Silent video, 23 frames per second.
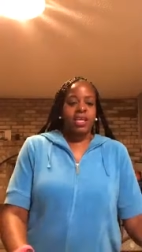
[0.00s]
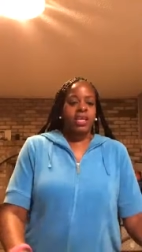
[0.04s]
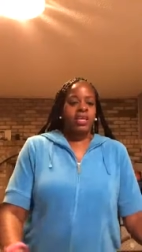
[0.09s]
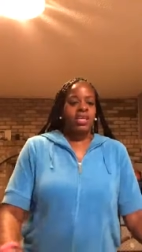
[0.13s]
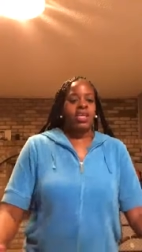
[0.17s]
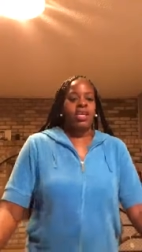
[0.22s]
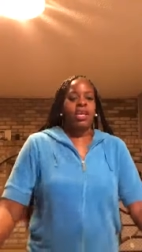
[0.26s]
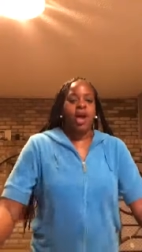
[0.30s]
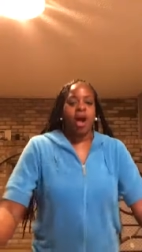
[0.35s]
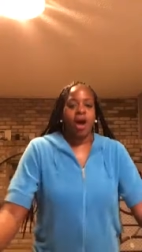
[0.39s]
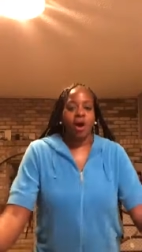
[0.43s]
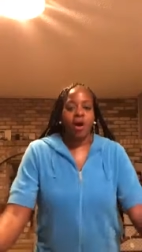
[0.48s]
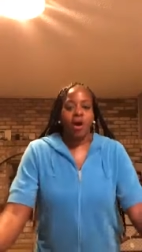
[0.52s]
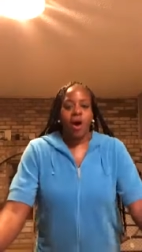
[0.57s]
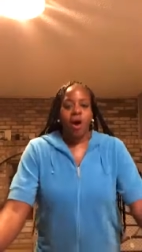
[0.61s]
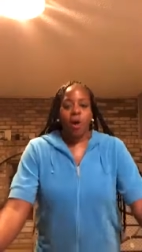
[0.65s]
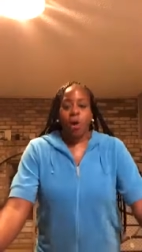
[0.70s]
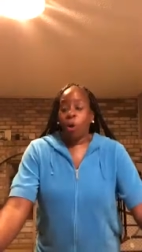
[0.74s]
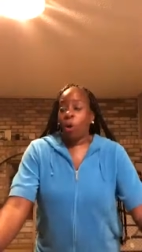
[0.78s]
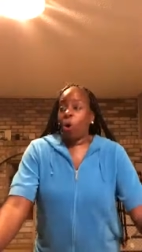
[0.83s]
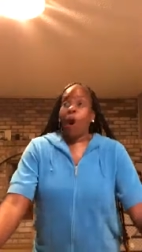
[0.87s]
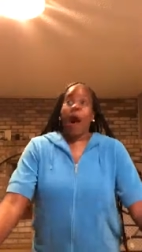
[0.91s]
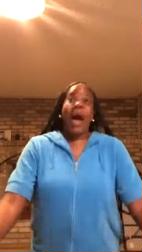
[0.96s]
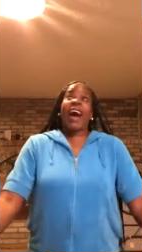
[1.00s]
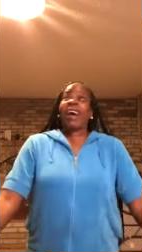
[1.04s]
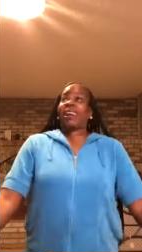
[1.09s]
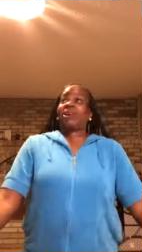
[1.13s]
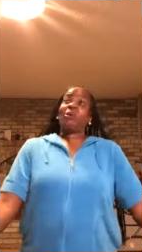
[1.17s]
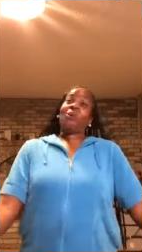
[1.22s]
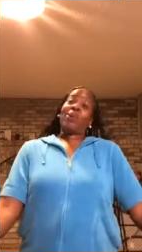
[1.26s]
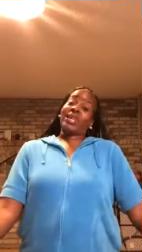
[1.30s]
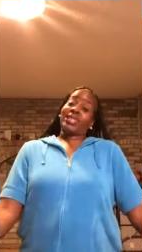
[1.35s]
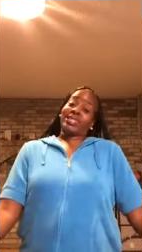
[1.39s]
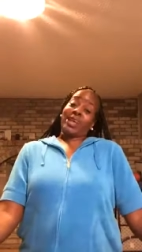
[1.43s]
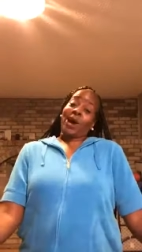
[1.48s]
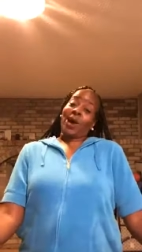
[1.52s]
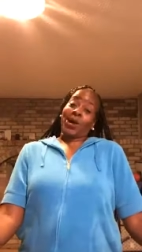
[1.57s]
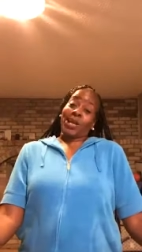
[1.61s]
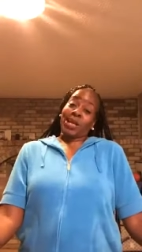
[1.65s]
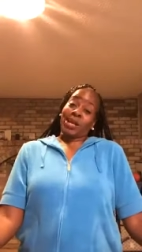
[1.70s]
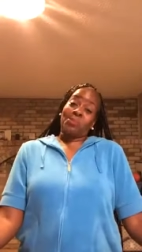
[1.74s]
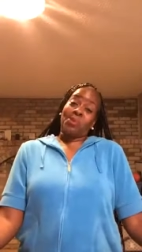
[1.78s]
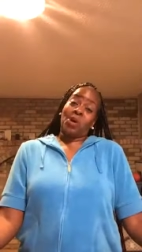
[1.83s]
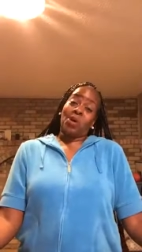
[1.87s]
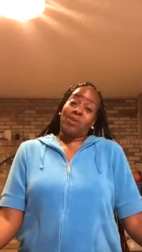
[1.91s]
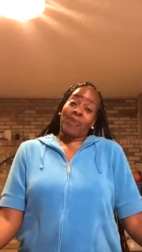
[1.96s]
You know, or I don't want to talk
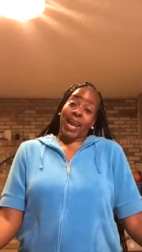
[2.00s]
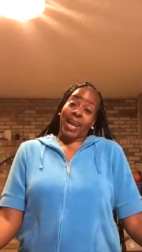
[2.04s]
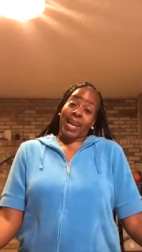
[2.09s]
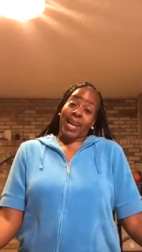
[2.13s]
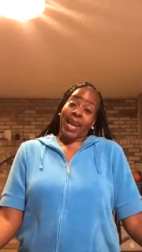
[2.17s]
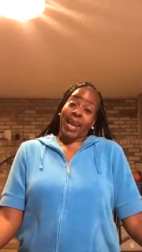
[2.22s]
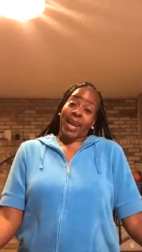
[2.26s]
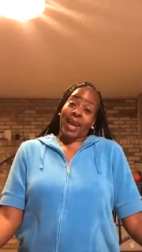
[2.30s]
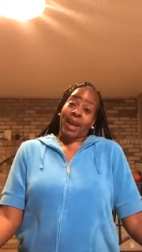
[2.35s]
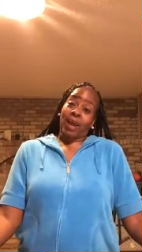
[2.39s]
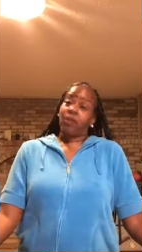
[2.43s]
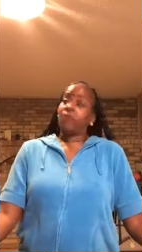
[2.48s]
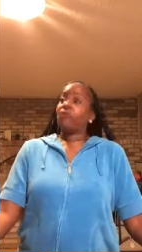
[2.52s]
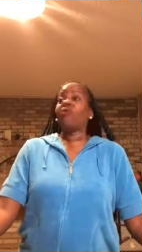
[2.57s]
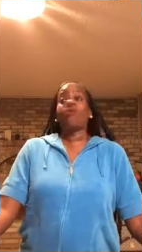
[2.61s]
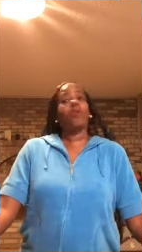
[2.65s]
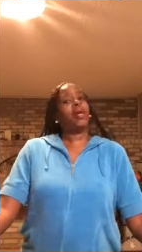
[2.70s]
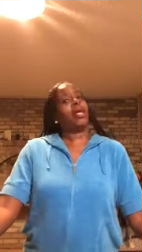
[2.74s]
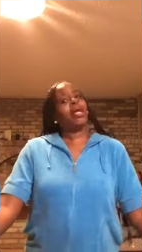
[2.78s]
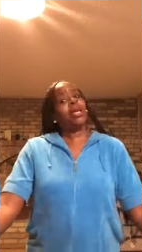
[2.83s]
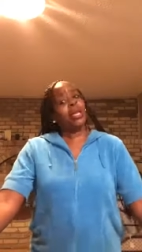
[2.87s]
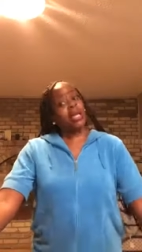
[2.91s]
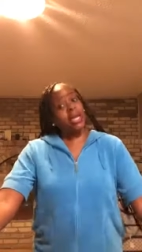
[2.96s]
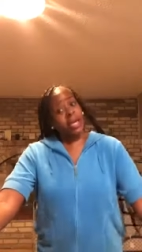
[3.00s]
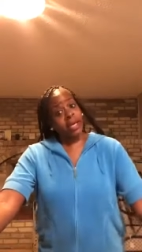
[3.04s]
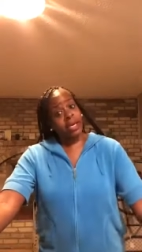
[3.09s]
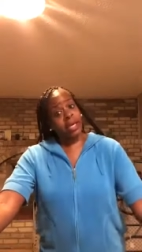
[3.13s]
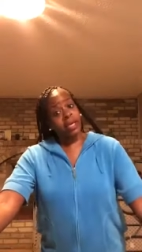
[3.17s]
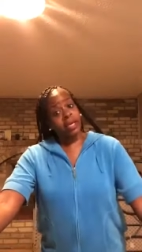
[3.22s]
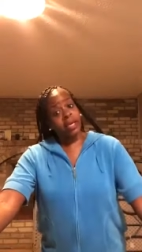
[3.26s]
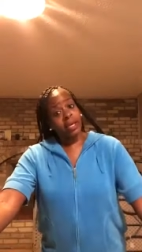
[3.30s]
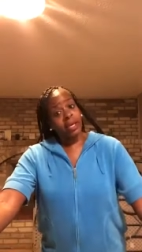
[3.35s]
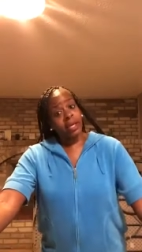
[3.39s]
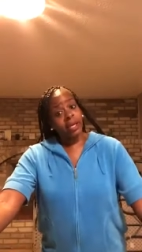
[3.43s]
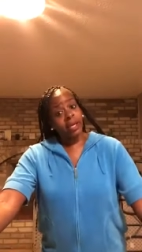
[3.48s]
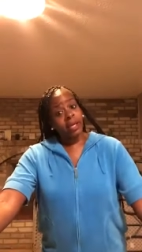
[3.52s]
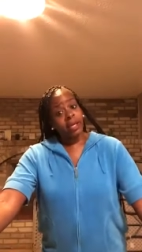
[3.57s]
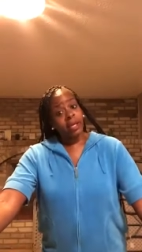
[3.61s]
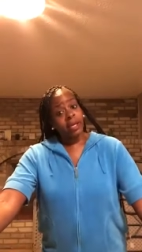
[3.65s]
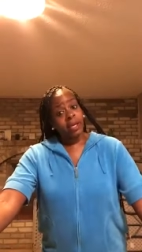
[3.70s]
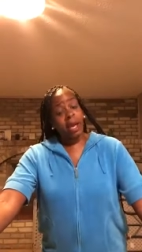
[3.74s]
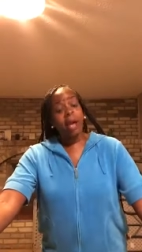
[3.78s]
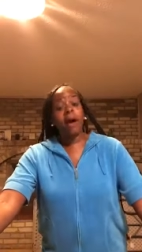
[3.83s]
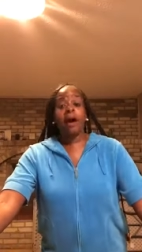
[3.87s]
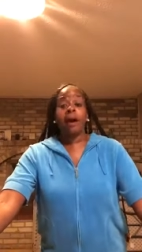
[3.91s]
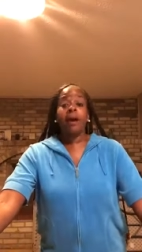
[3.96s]
anymore right now. Really?
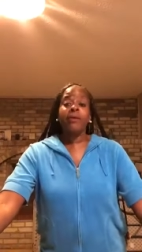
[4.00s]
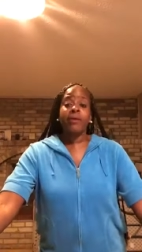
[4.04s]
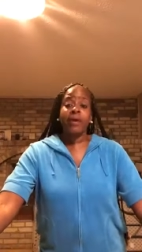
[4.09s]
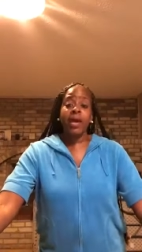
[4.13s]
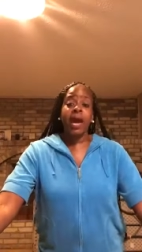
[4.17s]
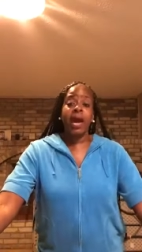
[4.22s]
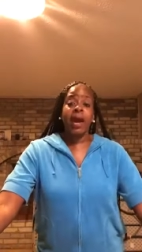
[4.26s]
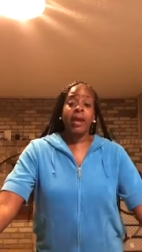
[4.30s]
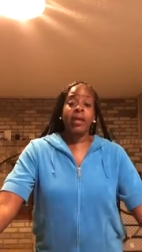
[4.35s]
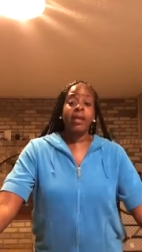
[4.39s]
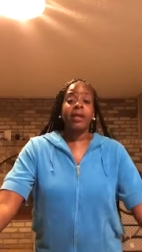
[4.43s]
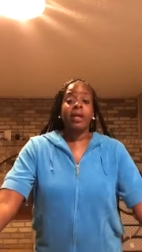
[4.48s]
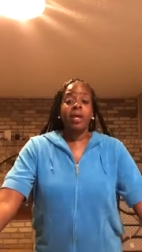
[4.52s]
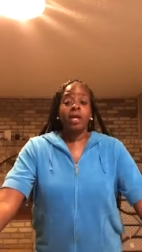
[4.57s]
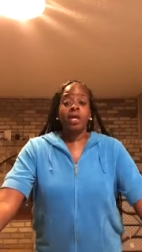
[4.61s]
Oh, okay.